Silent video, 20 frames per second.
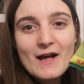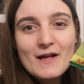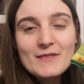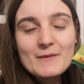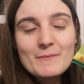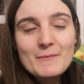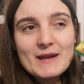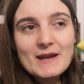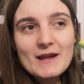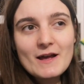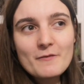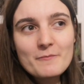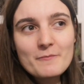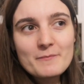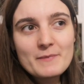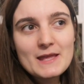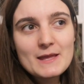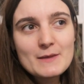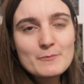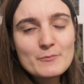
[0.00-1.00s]
They're made out of
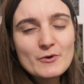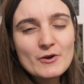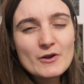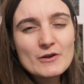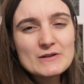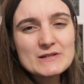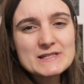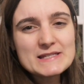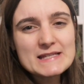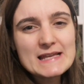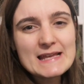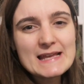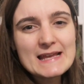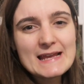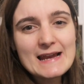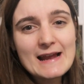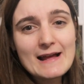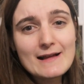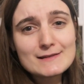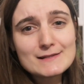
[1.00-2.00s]
pea
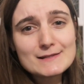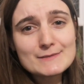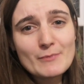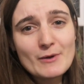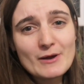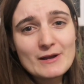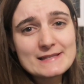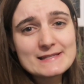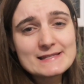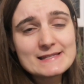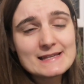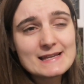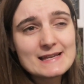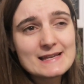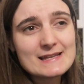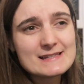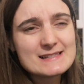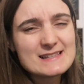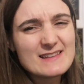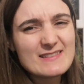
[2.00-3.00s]
protein and
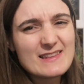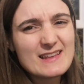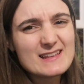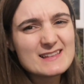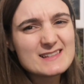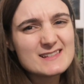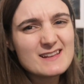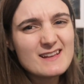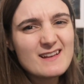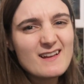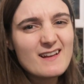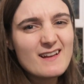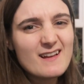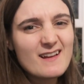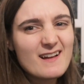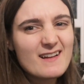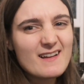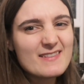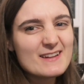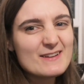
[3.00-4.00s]
spices, and
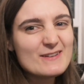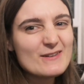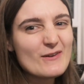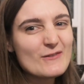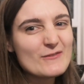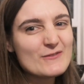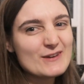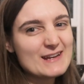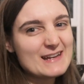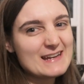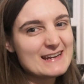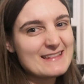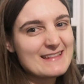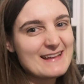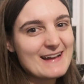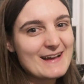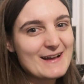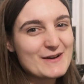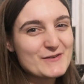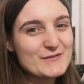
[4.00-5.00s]
they're not really
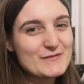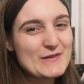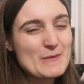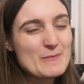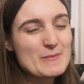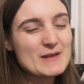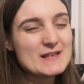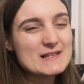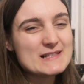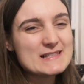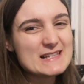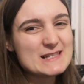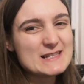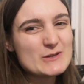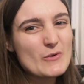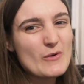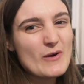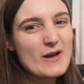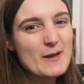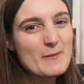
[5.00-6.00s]
that healthy because there's
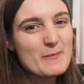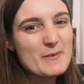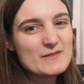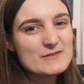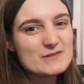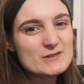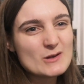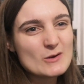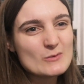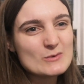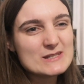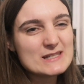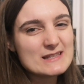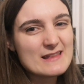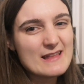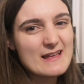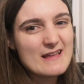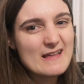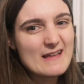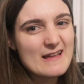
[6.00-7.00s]
quite a bit of salt in
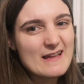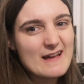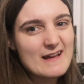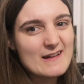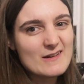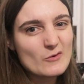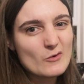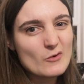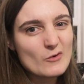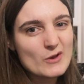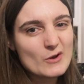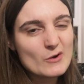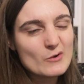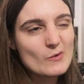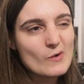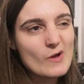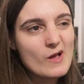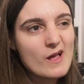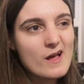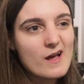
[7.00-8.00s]
there and
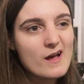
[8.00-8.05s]
oil.